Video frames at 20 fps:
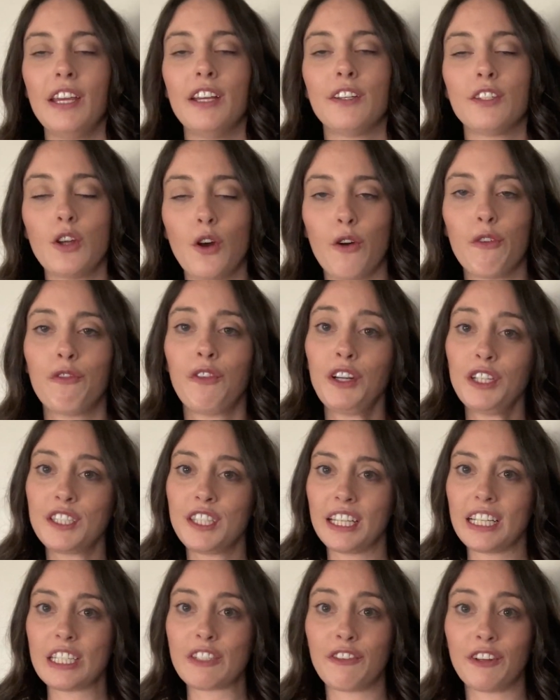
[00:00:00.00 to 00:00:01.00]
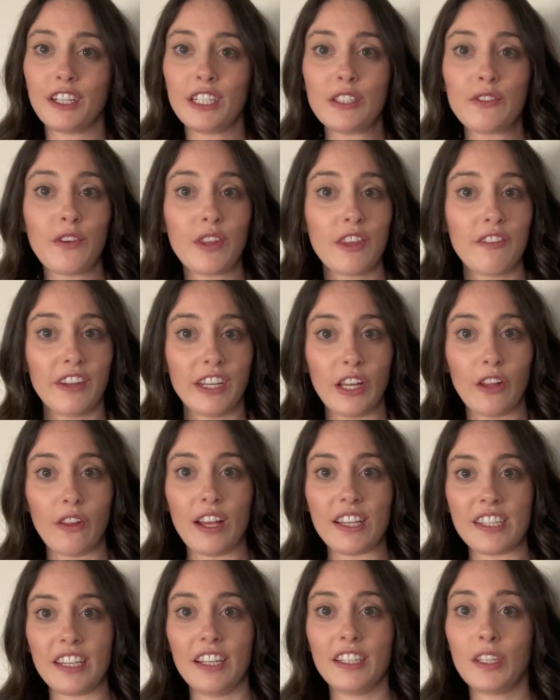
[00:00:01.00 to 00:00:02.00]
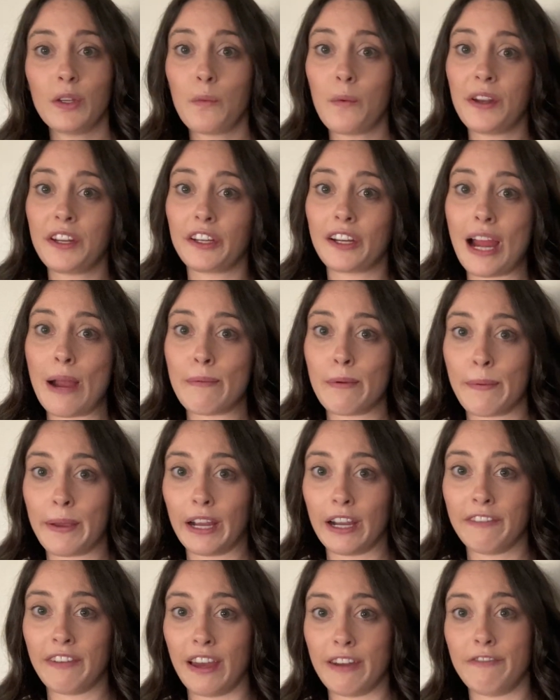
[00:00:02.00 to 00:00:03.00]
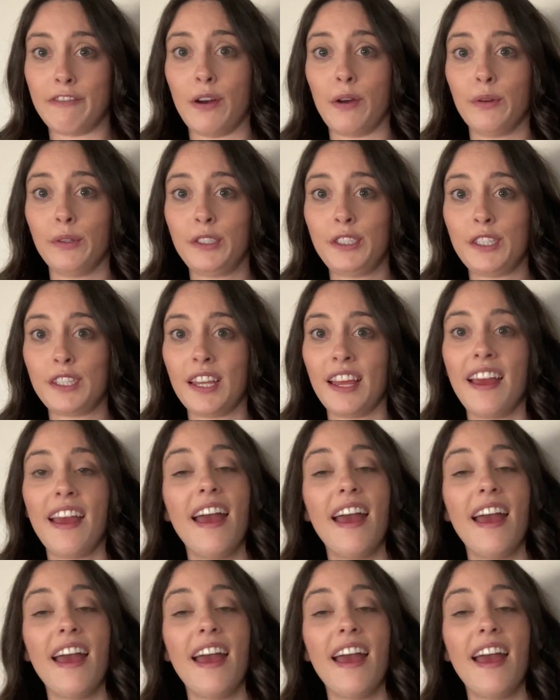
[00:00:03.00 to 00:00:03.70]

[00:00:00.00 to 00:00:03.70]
So first things first, for the video lesson, you'll want to grab a pair of headphones.